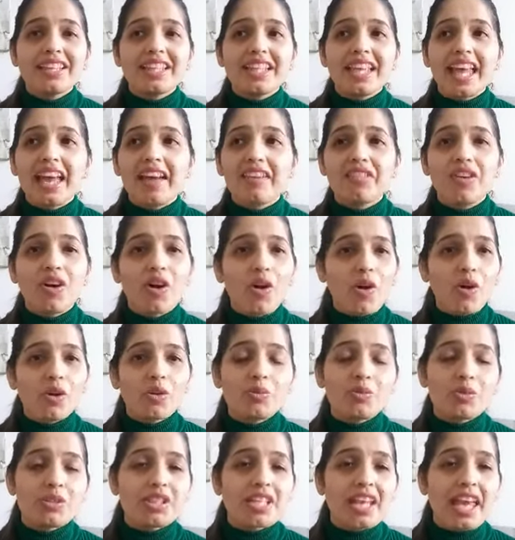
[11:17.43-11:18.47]
They have
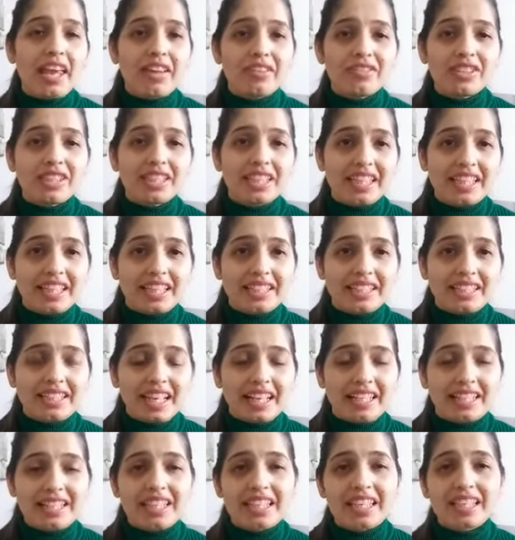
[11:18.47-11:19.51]
almost everything
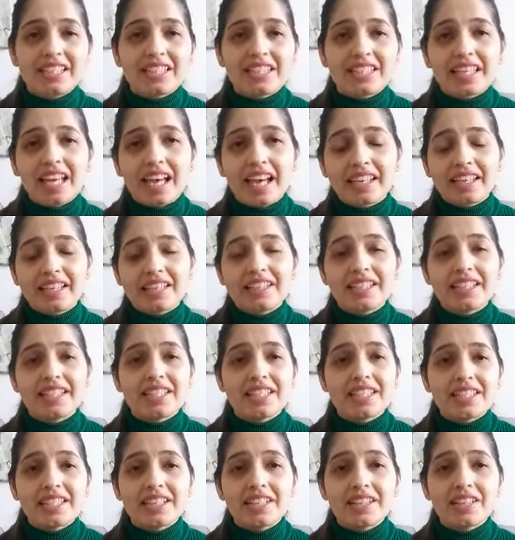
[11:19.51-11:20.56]
that they desire, they
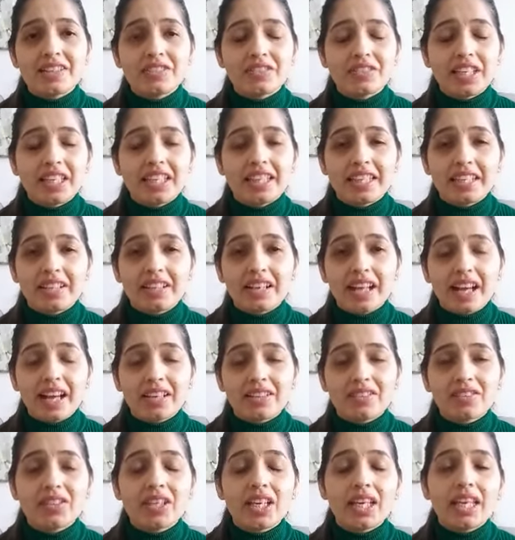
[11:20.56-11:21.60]
deserve in their
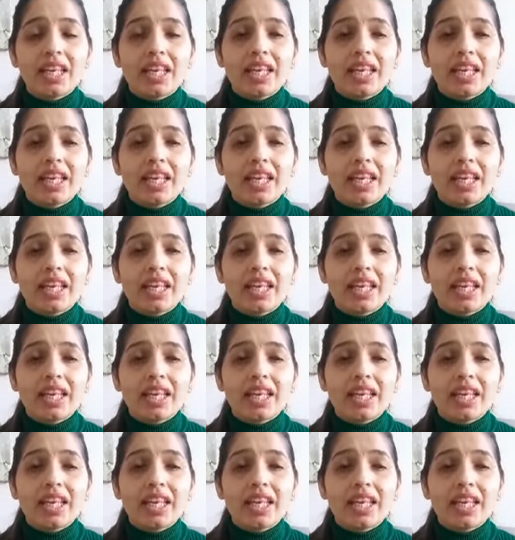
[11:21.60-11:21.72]
life.